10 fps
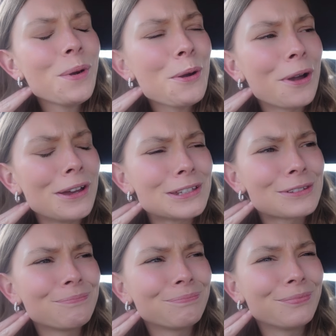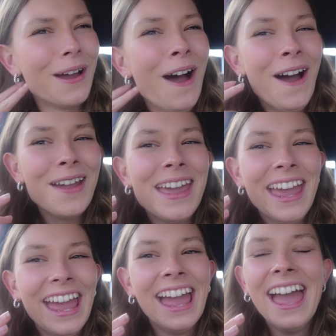well, guys.
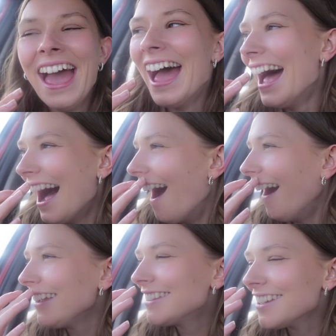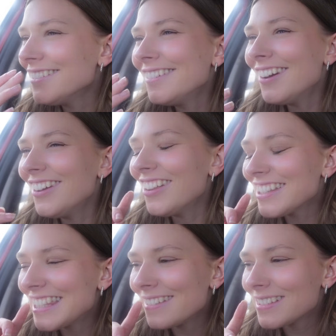I do
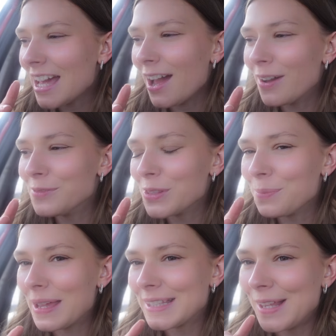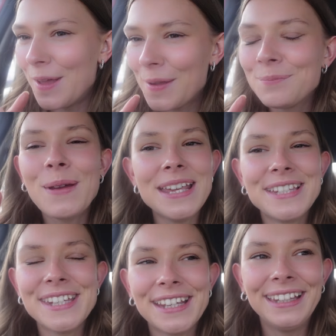not seem to have the best luck.
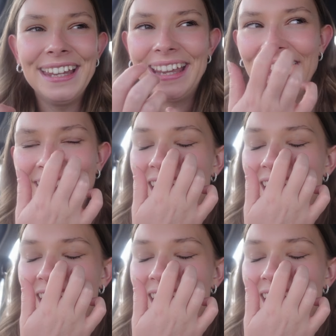Basically,